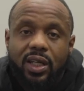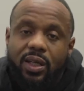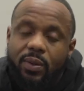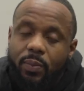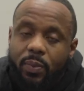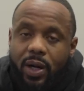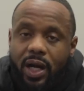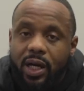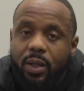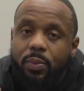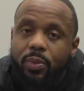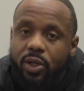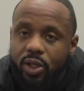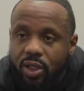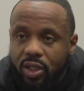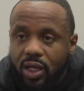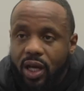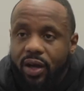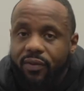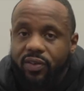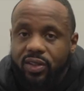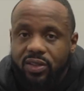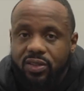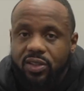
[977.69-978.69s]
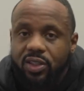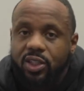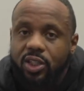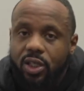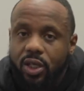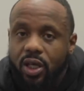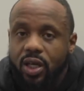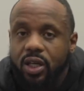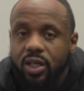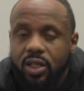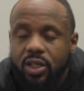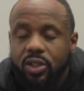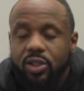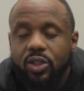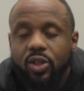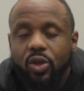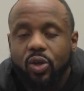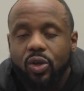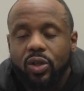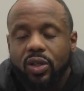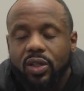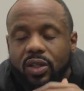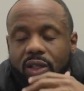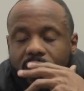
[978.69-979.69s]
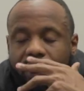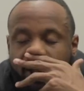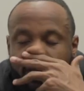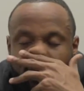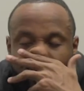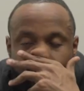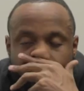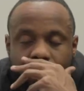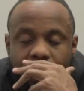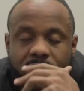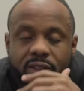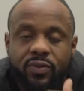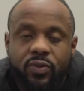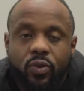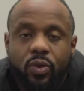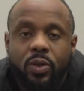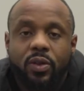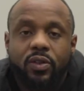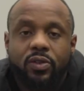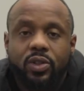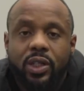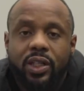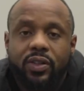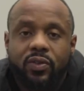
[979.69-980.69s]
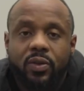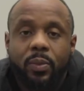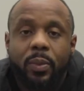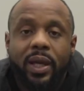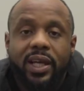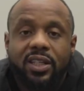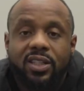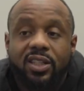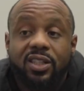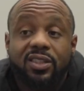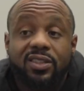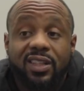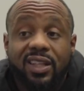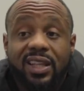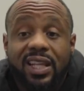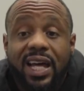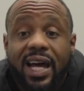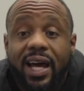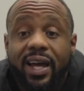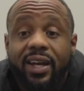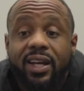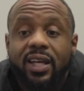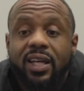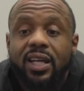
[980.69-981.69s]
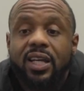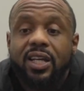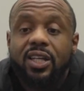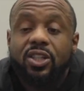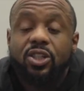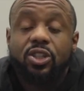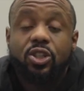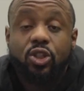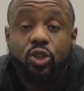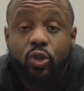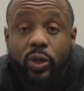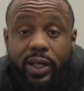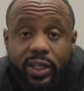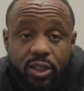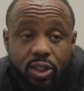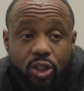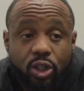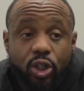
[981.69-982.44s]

Bodybuilding, obviously, your goal, transformation is a lot stricter.